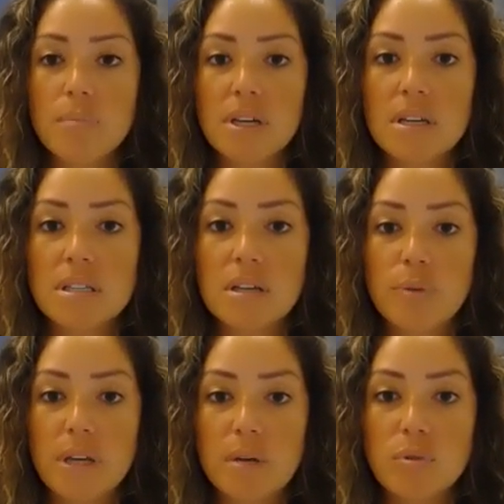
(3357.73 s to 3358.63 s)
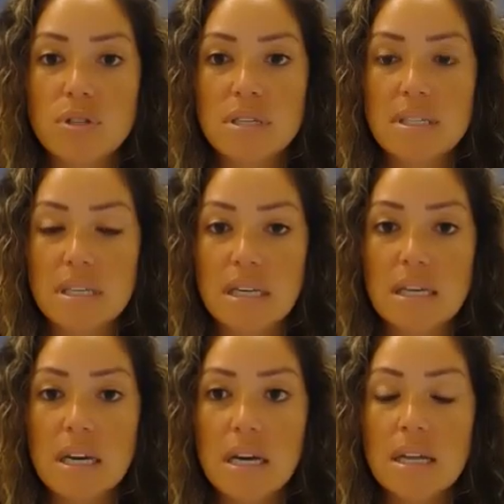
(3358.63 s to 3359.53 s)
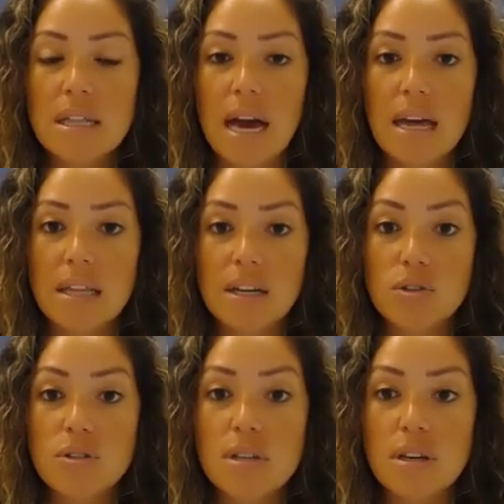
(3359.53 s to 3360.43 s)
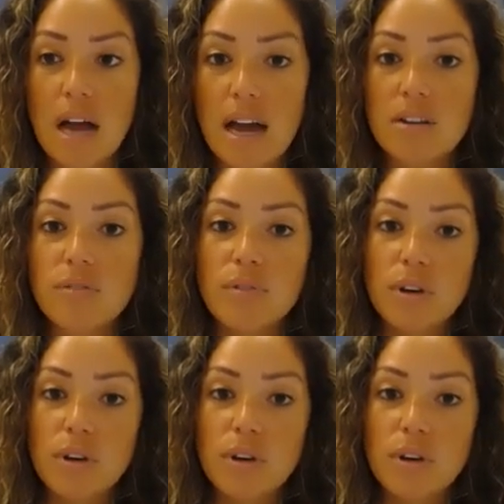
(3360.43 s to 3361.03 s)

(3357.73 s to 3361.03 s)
because they'll be able to see that there's kind of,